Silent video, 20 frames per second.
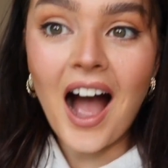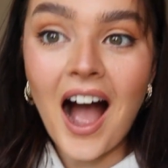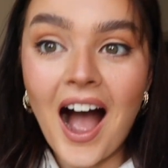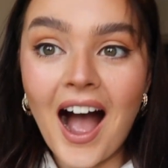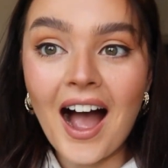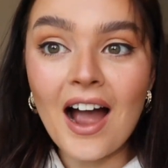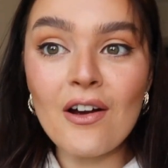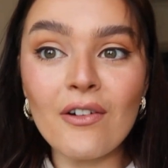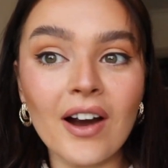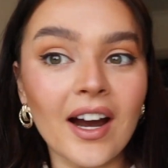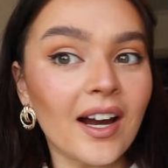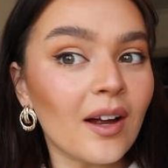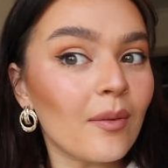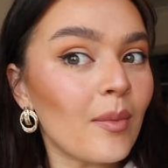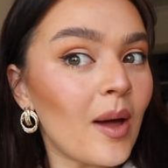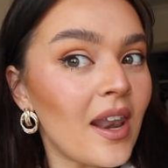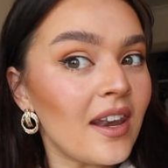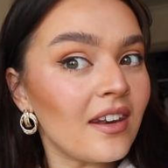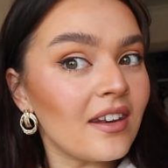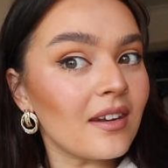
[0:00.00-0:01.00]
I
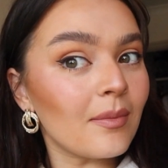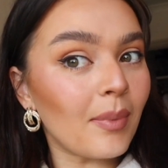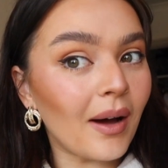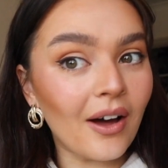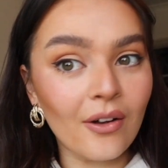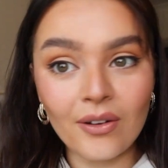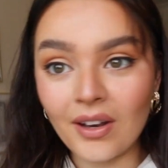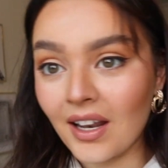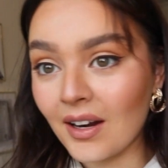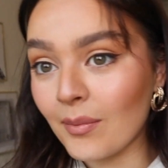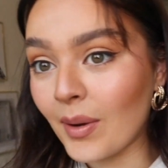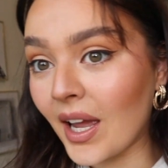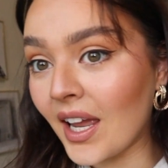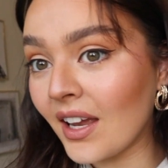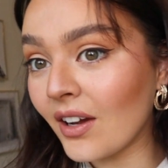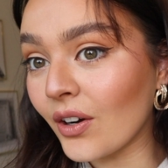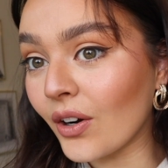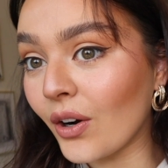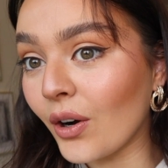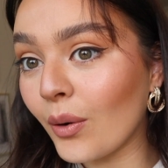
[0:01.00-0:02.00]
recommend Poundland
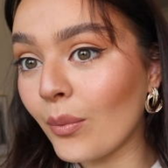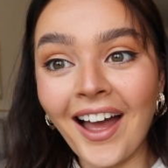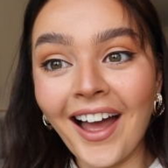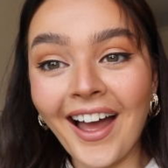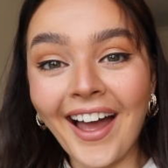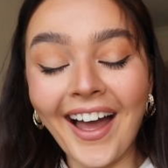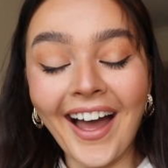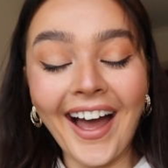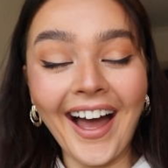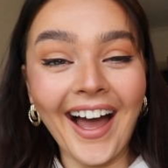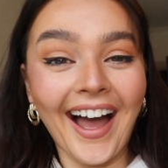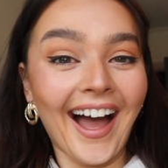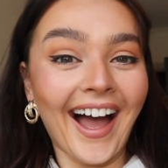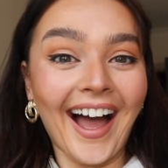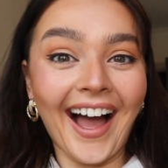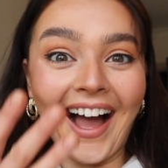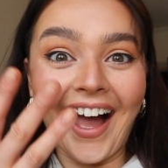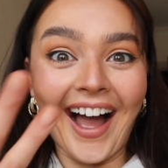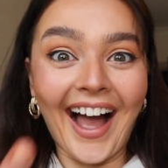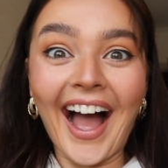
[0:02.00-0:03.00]
makeup.
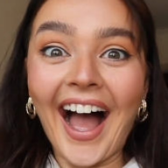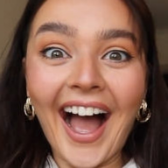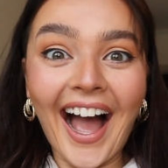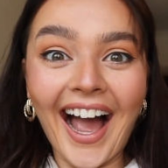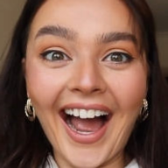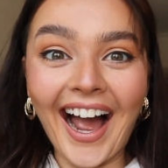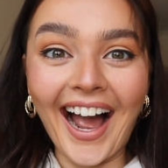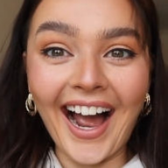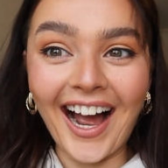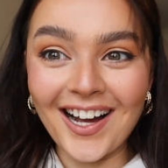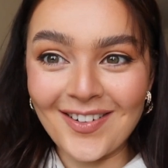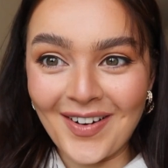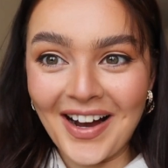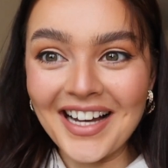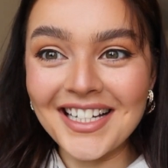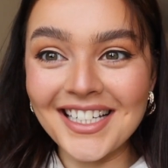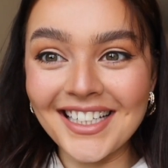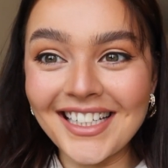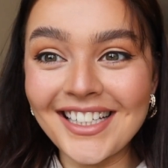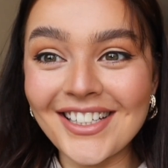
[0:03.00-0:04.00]
I'm
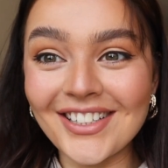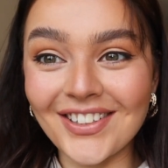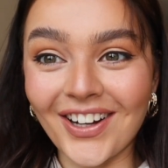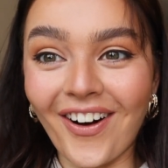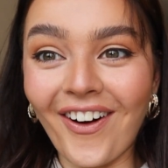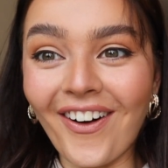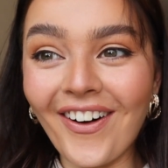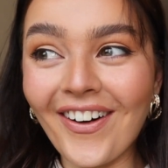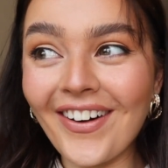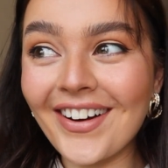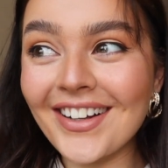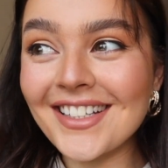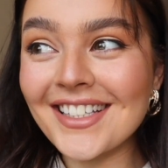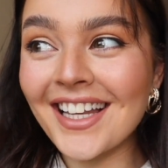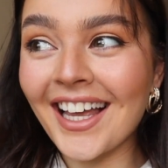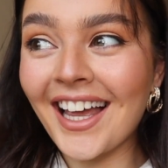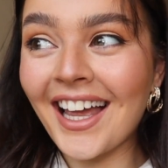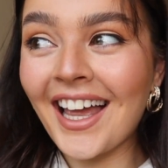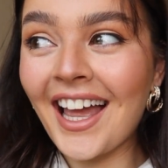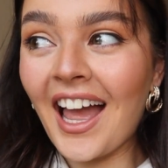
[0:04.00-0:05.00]
actually shocked.
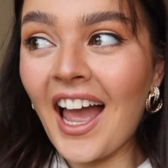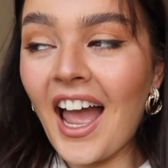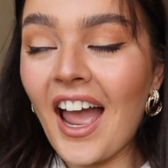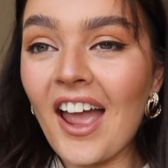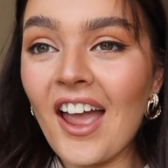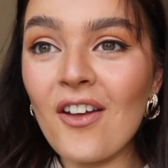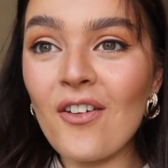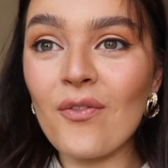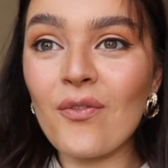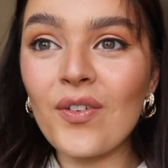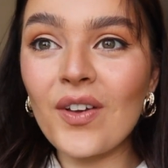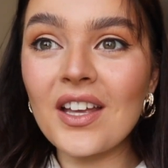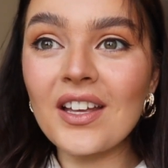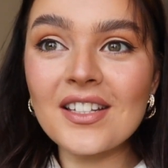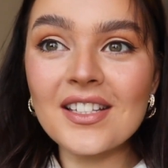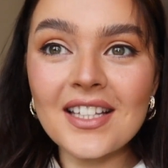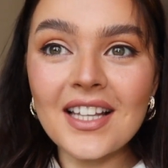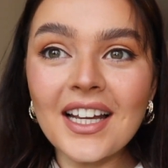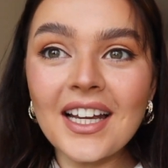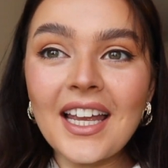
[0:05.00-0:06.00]
It
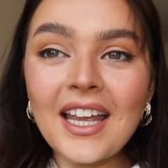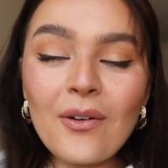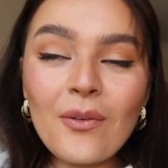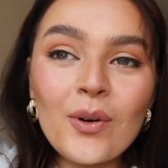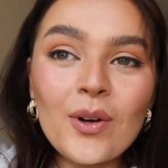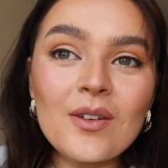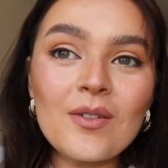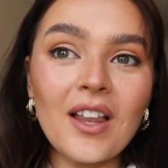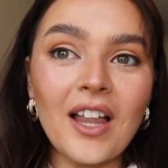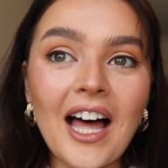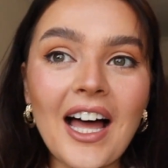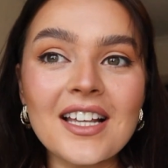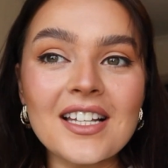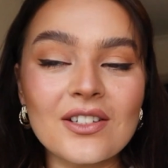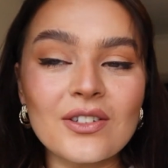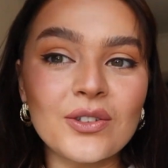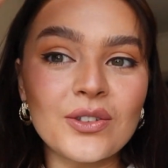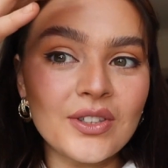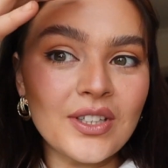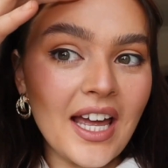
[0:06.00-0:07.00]
feels like it would last
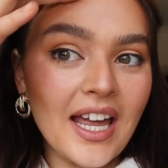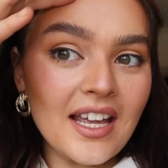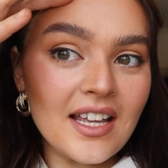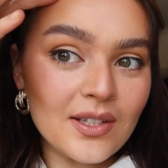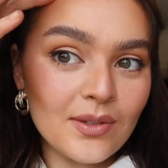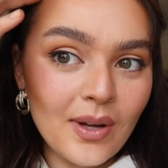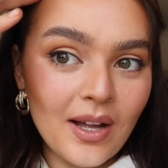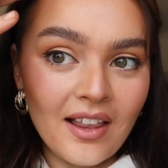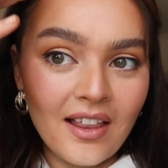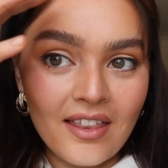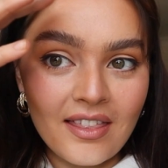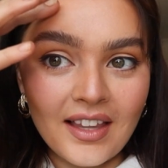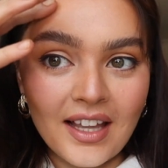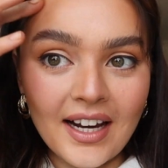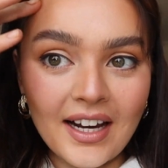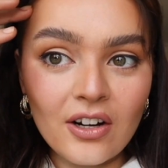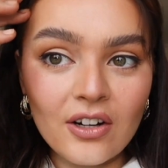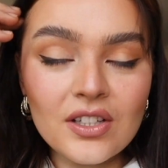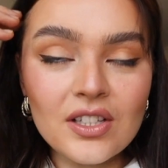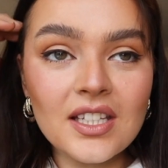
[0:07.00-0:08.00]
all day as well, and
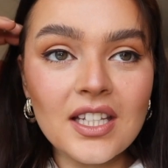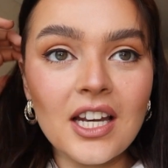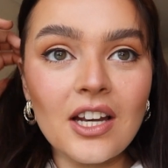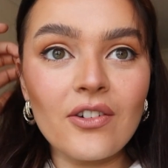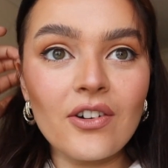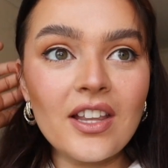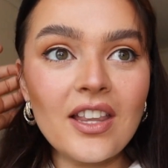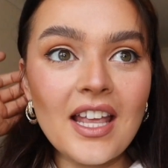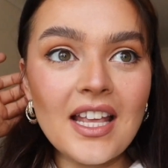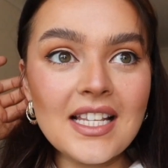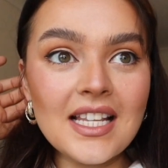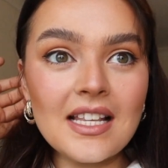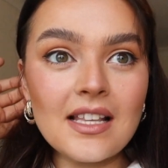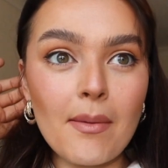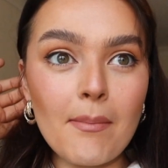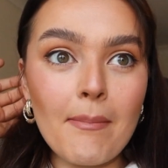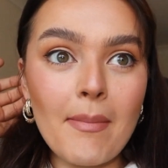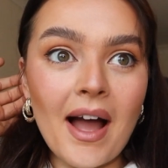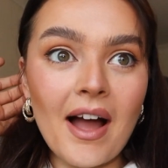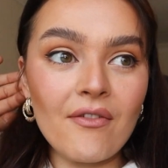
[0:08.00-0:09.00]
like considering this is a
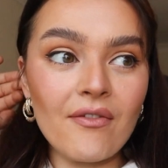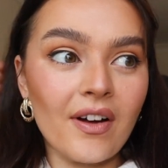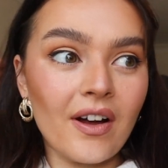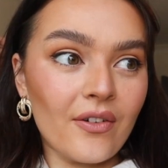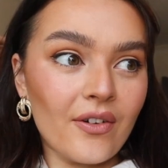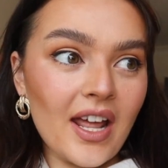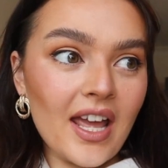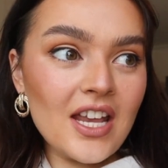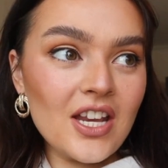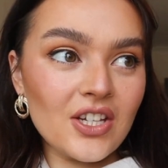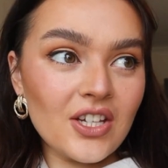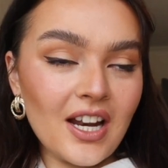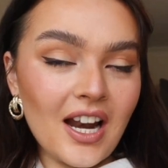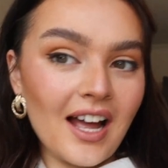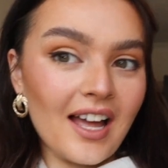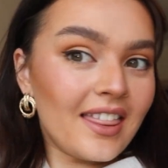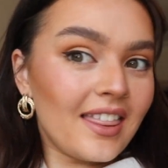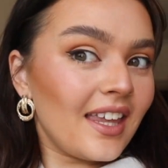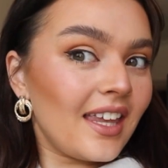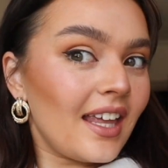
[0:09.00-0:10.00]
matte foundation,
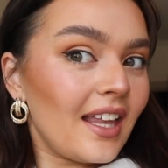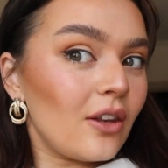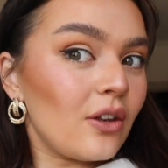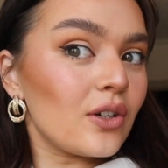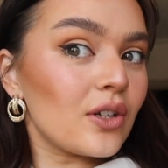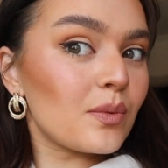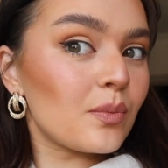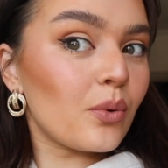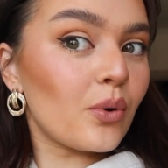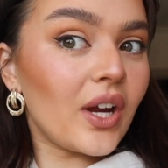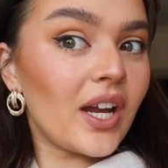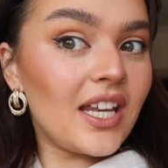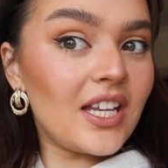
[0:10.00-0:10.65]
I think it looks pretty